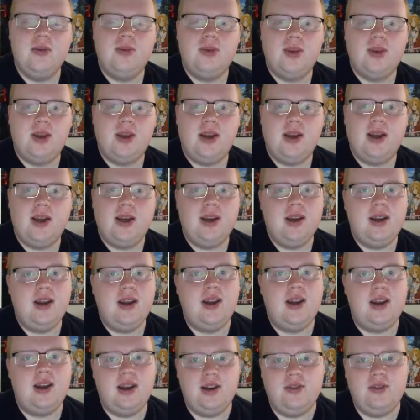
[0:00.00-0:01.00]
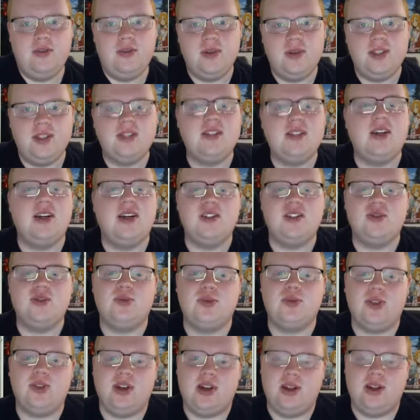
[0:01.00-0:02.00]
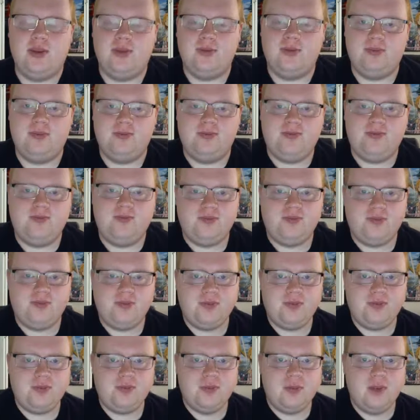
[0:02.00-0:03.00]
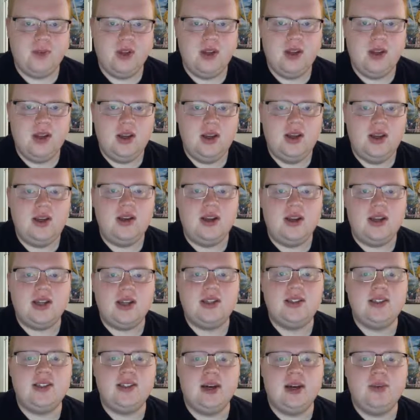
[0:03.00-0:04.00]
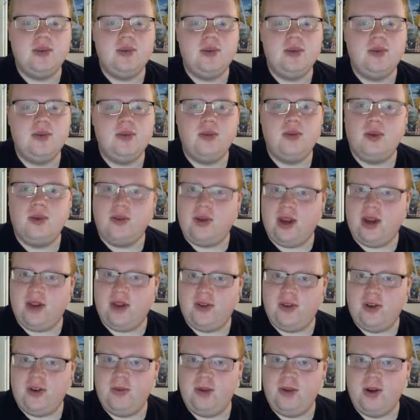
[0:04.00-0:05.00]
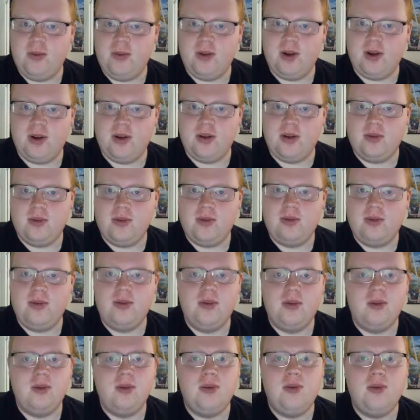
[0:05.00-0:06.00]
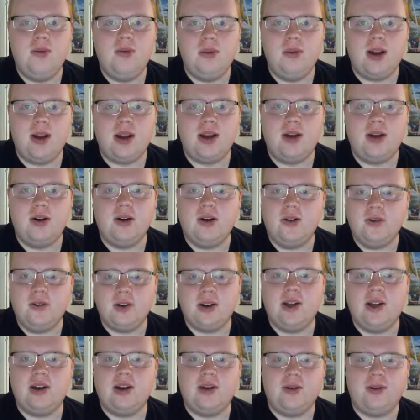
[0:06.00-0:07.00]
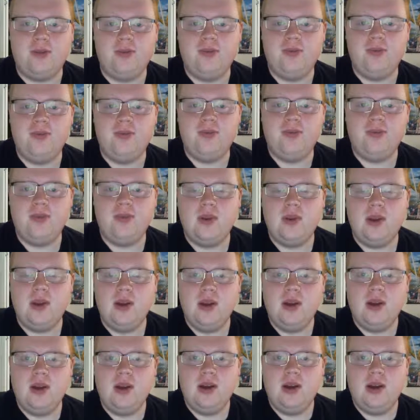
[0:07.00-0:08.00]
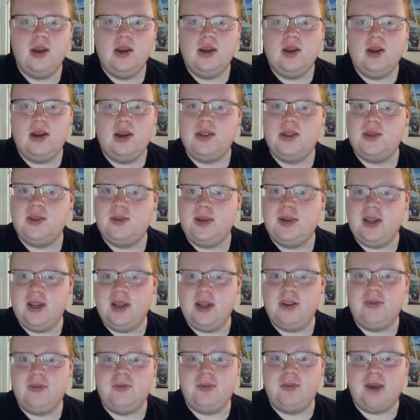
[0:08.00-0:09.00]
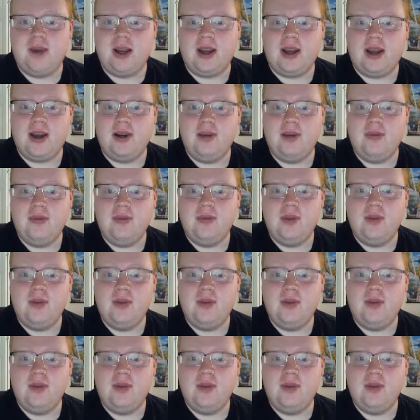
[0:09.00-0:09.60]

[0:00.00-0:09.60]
play Infamous Tides of Blood. Next up, we have a new member, Mega Overkill. And speaking of Mega,